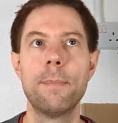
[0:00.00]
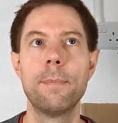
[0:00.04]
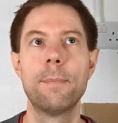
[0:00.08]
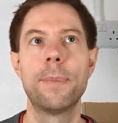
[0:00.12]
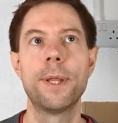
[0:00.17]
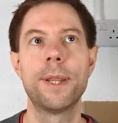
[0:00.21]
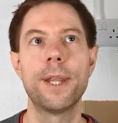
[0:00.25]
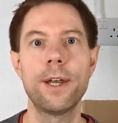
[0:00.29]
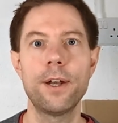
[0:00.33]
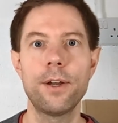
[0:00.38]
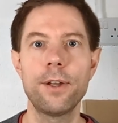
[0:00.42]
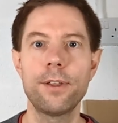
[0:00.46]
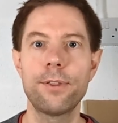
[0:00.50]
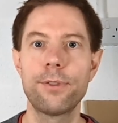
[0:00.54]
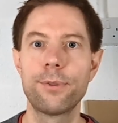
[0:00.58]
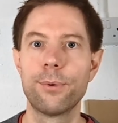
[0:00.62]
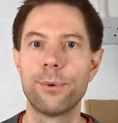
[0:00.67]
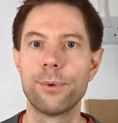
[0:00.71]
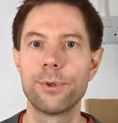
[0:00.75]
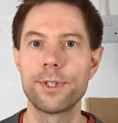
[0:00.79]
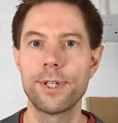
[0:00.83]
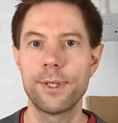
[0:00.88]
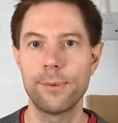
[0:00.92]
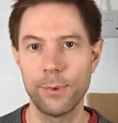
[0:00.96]
But then I
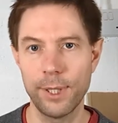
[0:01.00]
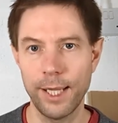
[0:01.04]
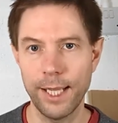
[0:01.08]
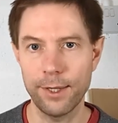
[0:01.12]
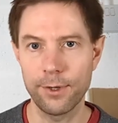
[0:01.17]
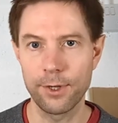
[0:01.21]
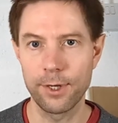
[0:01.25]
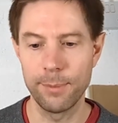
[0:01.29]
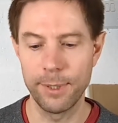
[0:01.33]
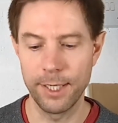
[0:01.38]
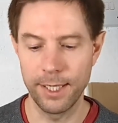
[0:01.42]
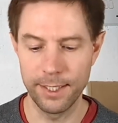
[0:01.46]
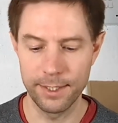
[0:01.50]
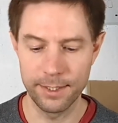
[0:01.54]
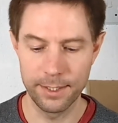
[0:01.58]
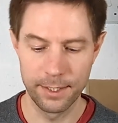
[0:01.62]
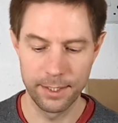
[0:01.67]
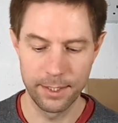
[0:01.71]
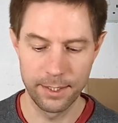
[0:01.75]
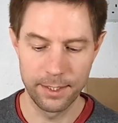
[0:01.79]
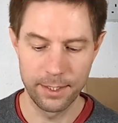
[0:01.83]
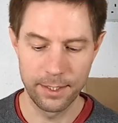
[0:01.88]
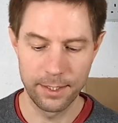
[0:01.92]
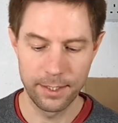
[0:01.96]
thought, well, hang on a minute,
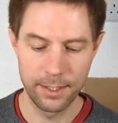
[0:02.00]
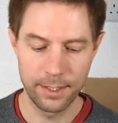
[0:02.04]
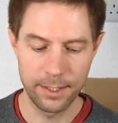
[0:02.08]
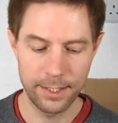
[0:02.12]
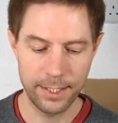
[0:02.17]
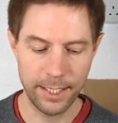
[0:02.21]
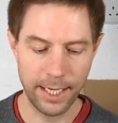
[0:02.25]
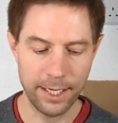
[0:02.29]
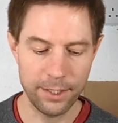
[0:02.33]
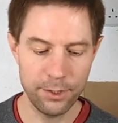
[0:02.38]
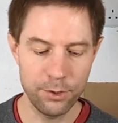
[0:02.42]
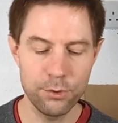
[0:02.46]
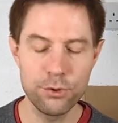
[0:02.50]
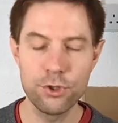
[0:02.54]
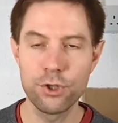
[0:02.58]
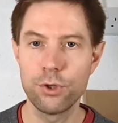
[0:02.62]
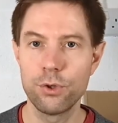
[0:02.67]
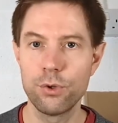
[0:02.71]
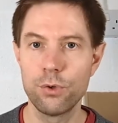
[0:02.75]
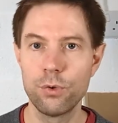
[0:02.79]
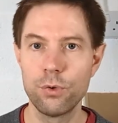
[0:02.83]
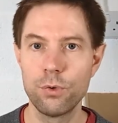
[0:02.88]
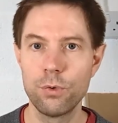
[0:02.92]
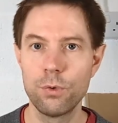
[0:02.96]
can you
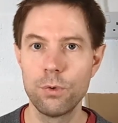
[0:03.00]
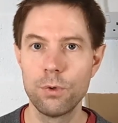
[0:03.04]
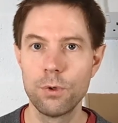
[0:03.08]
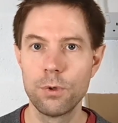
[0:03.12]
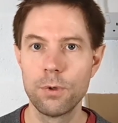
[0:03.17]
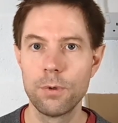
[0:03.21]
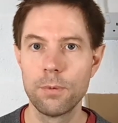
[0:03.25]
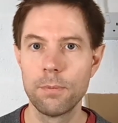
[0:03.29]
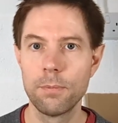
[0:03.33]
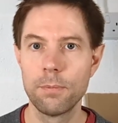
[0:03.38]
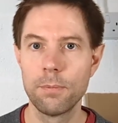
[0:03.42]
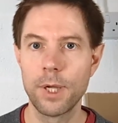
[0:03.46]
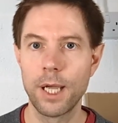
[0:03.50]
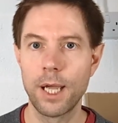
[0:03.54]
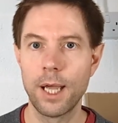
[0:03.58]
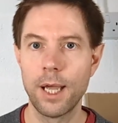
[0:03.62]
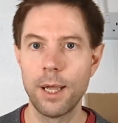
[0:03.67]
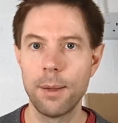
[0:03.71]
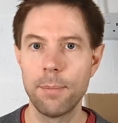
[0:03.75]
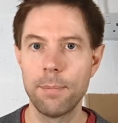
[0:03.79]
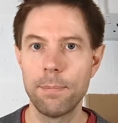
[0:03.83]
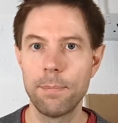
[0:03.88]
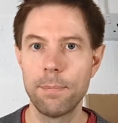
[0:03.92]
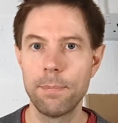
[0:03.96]
do
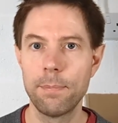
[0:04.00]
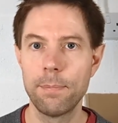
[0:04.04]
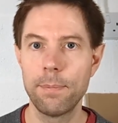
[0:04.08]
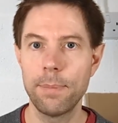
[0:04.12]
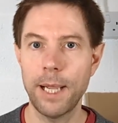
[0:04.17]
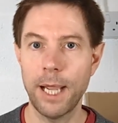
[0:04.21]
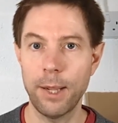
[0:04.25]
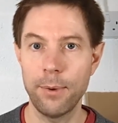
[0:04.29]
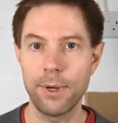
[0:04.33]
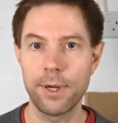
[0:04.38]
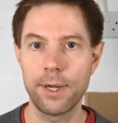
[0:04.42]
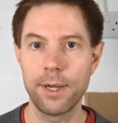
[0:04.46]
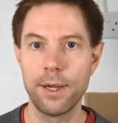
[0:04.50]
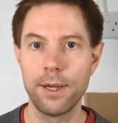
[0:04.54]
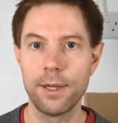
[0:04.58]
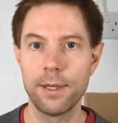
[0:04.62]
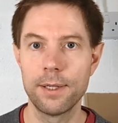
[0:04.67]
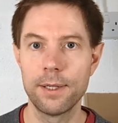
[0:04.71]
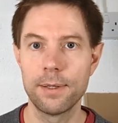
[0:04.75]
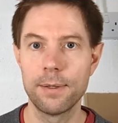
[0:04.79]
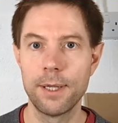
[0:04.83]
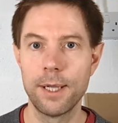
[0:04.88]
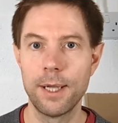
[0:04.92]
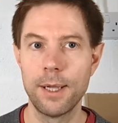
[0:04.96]
power
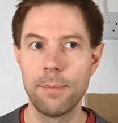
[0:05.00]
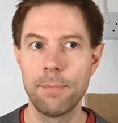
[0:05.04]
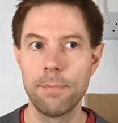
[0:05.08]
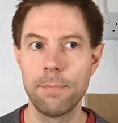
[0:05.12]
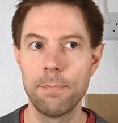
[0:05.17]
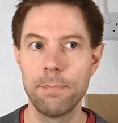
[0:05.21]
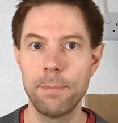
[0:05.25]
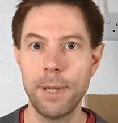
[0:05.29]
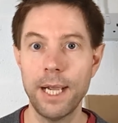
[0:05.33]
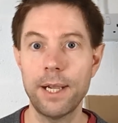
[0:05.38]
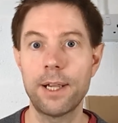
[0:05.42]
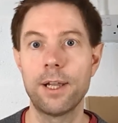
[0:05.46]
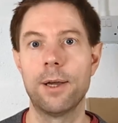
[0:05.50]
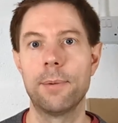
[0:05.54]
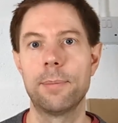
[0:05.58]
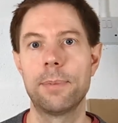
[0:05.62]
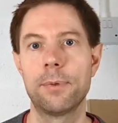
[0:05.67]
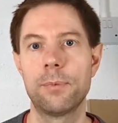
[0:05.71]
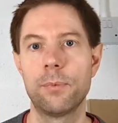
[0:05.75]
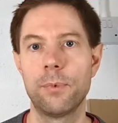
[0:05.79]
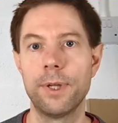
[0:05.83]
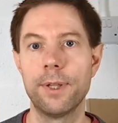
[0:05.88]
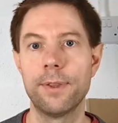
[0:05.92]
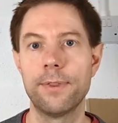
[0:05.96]
cut backup
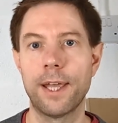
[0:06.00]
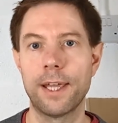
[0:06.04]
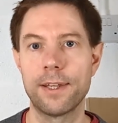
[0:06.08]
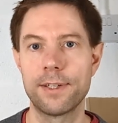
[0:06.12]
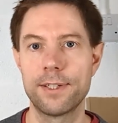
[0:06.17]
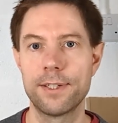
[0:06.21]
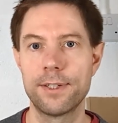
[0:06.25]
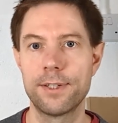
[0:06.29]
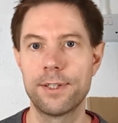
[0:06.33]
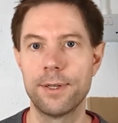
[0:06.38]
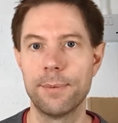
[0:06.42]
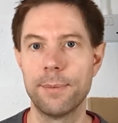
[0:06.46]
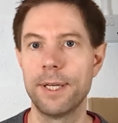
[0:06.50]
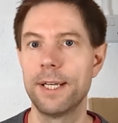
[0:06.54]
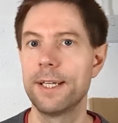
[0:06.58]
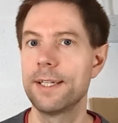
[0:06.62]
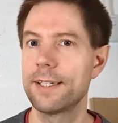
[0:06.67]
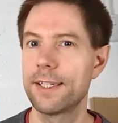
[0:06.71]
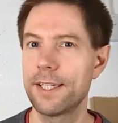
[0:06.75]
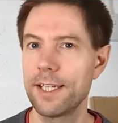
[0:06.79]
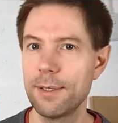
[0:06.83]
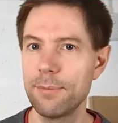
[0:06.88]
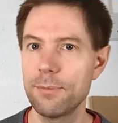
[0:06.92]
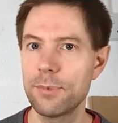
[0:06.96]
with that system? And it
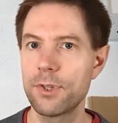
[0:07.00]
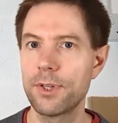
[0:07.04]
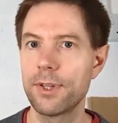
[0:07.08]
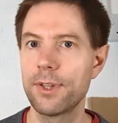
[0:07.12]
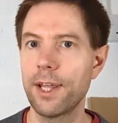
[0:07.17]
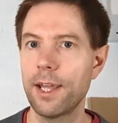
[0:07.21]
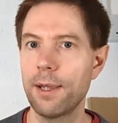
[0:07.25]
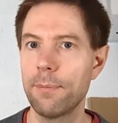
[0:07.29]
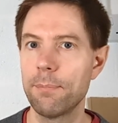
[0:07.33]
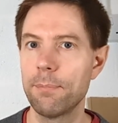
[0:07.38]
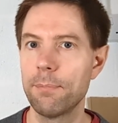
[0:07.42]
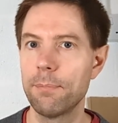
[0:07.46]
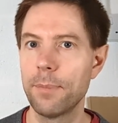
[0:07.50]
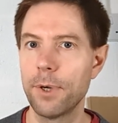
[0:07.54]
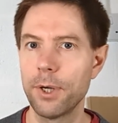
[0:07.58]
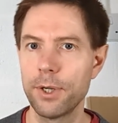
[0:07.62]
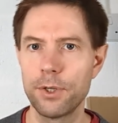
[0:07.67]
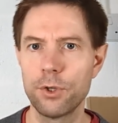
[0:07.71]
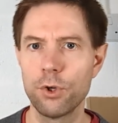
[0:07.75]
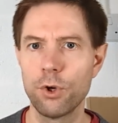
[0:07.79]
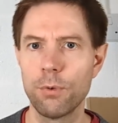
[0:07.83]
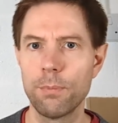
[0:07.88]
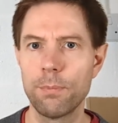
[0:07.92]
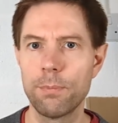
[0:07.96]
seems that
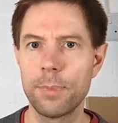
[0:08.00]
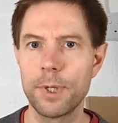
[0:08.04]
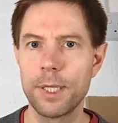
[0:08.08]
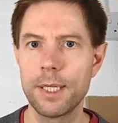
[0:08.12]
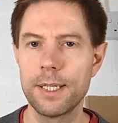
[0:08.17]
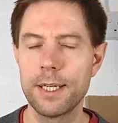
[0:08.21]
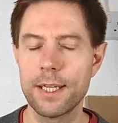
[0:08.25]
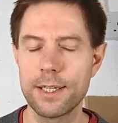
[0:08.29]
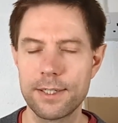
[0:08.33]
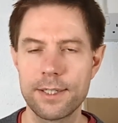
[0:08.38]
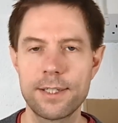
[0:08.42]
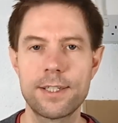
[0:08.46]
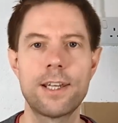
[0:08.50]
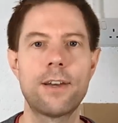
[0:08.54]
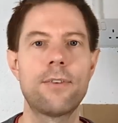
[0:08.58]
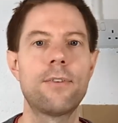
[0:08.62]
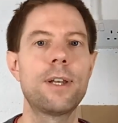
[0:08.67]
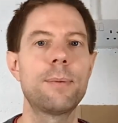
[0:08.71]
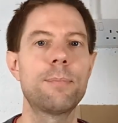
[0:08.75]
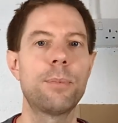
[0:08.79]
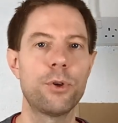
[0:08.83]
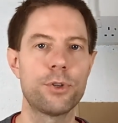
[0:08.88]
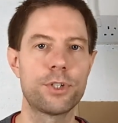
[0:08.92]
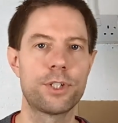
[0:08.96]
might not be
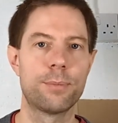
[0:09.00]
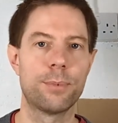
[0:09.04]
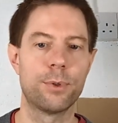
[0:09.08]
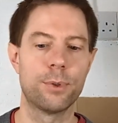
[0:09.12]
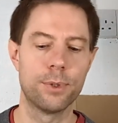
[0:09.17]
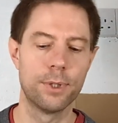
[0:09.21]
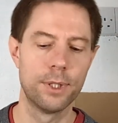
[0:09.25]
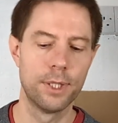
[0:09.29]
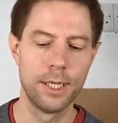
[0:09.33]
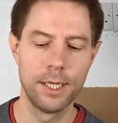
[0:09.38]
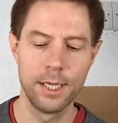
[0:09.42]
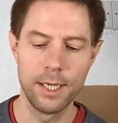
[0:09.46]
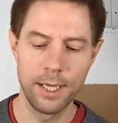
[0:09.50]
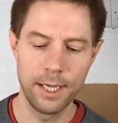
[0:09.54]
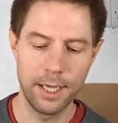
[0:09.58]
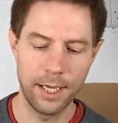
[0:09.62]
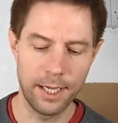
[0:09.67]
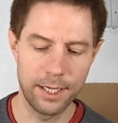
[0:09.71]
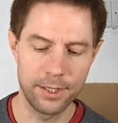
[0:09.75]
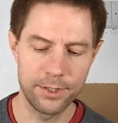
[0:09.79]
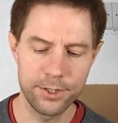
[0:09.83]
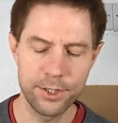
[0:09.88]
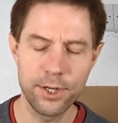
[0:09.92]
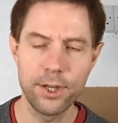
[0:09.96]
necessarily possible.
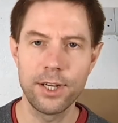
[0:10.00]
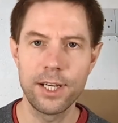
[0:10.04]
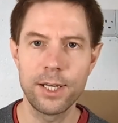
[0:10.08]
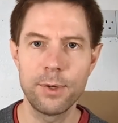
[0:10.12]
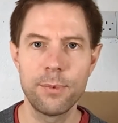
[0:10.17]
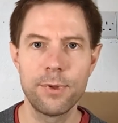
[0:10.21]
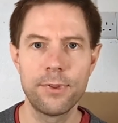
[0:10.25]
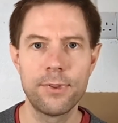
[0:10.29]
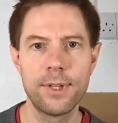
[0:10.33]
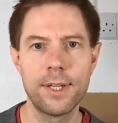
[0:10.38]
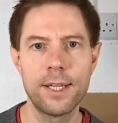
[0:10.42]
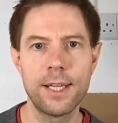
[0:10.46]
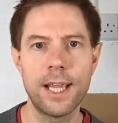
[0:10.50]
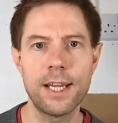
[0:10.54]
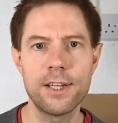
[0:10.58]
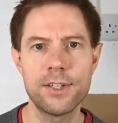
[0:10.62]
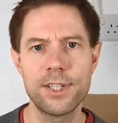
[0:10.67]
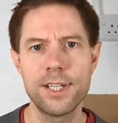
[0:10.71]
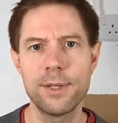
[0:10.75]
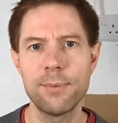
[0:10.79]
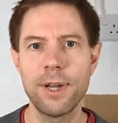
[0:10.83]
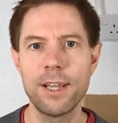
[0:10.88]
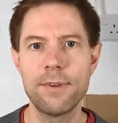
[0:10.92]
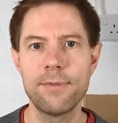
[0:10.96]
Certainly with the
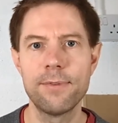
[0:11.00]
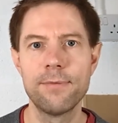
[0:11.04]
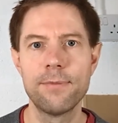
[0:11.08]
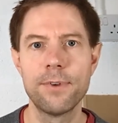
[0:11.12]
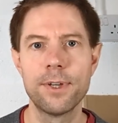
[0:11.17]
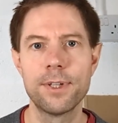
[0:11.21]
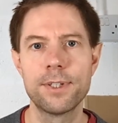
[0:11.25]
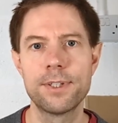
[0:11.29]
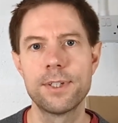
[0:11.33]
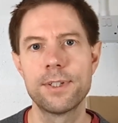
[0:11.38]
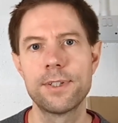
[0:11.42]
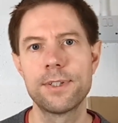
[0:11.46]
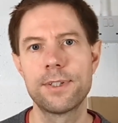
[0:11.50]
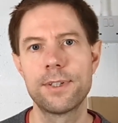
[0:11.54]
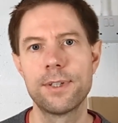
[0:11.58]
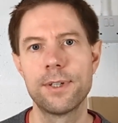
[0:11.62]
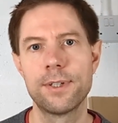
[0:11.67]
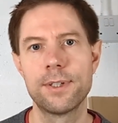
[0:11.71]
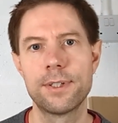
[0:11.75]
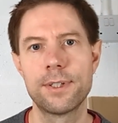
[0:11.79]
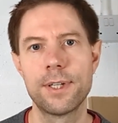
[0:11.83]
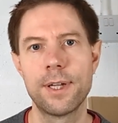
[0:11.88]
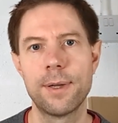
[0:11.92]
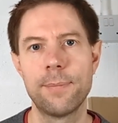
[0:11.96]
HD wave inverters
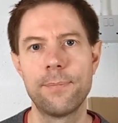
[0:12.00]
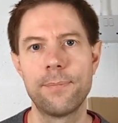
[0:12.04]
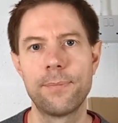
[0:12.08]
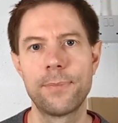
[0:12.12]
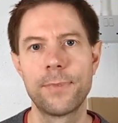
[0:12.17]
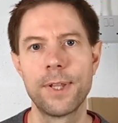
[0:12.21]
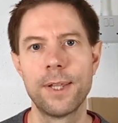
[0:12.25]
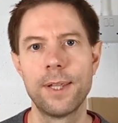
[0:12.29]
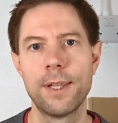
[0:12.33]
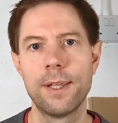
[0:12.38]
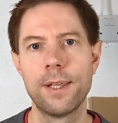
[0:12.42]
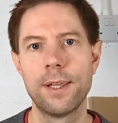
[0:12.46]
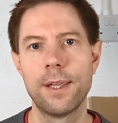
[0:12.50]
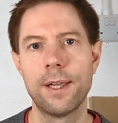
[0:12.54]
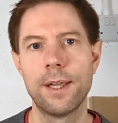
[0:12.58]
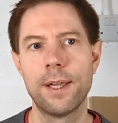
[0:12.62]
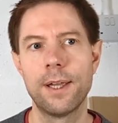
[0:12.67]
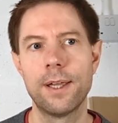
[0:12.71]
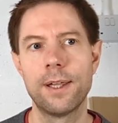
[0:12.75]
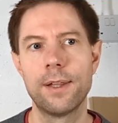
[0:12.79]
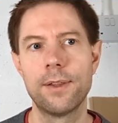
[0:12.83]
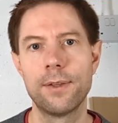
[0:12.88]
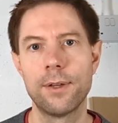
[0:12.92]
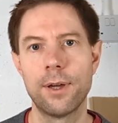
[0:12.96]
that
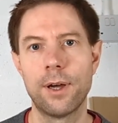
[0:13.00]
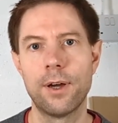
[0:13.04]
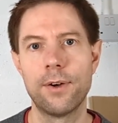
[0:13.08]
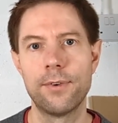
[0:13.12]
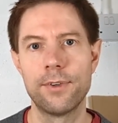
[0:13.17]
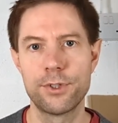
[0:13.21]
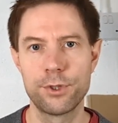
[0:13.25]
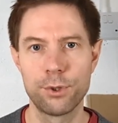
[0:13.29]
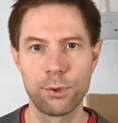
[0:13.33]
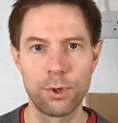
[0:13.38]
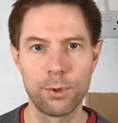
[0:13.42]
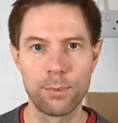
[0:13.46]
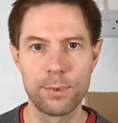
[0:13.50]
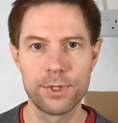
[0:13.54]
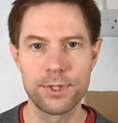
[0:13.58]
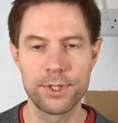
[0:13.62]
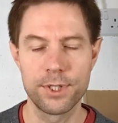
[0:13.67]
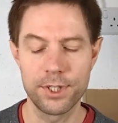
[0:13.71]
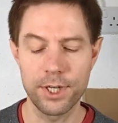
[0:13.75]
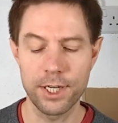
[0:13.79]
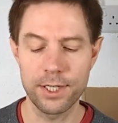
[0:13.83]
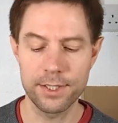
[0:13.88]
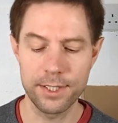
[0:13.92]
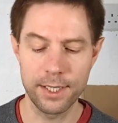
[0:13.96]
our installer was
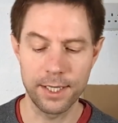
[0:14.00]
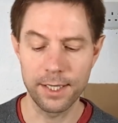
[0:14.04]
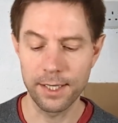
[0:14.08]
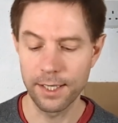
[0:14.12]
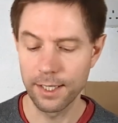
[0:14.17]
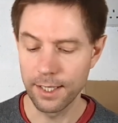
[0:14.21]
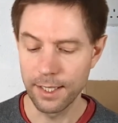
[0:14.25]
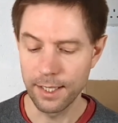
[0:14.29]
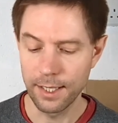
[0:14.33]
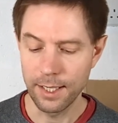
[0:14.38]
suggesting.